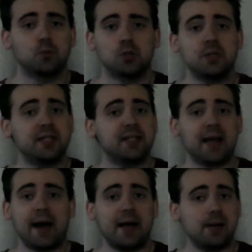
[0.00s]
you need to
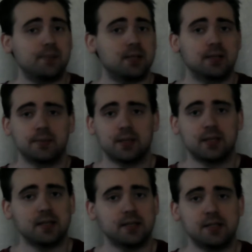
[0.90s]
get hyped,
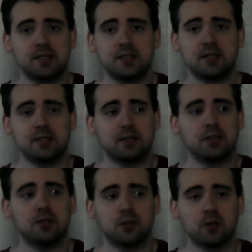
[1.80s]
because this could,
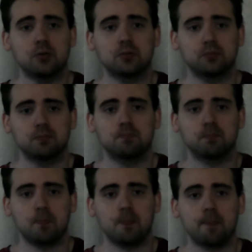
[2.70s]
you know,
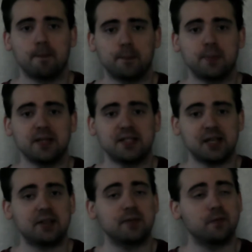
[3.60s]
be
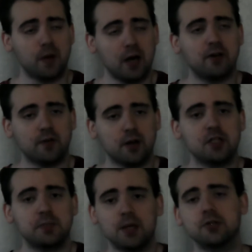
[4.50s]
something very, very
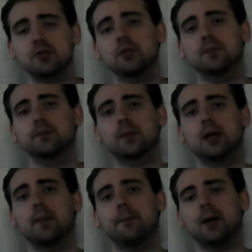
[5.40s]
special.
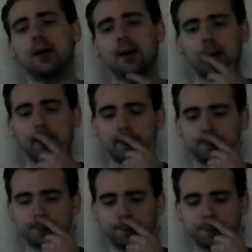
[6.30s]
But I
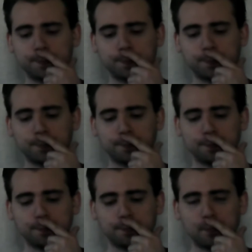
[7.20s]

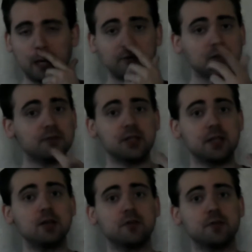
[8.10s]
would love to
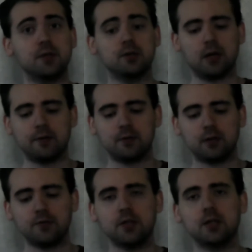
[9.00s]
hear from you. I would
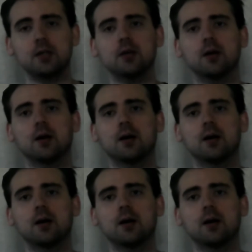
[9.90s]
love to hear